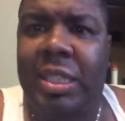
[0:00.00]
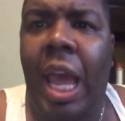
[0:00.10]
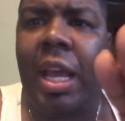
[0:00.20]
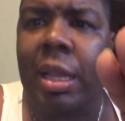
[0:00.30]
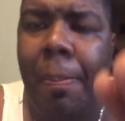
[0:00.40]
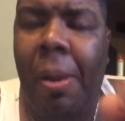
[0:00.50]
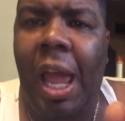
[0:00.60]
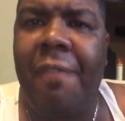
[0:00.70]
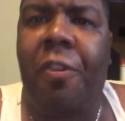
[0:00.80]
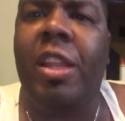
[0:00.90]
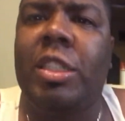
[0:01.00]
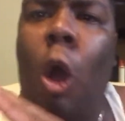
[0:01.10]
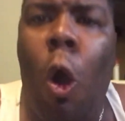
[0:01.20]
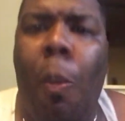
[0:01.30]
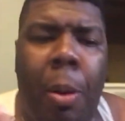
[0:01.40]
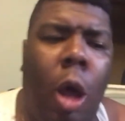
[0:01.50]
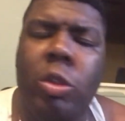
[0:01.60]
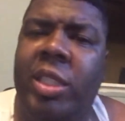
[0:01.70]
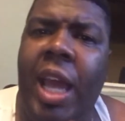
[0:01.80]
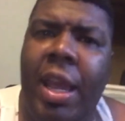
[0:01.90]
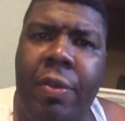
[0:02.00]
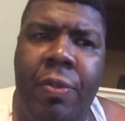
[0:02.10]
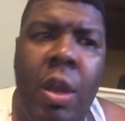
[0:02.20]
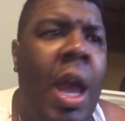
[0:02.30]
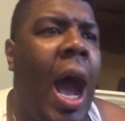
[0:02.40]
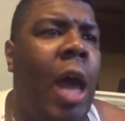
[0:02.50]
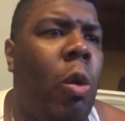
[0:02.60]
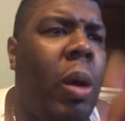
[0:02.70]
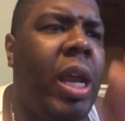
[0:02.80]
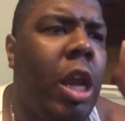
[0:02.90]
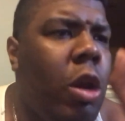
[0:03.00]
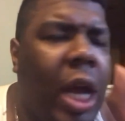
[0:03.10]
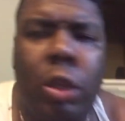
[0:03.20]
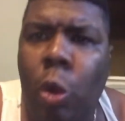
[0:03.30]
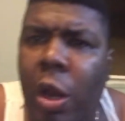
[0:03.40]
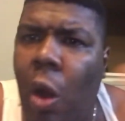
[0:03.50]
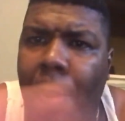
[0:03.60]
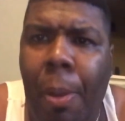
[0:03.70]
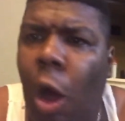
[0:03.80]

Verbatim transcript: taken the blame for this whole blown save. I don't want to hear you got three ground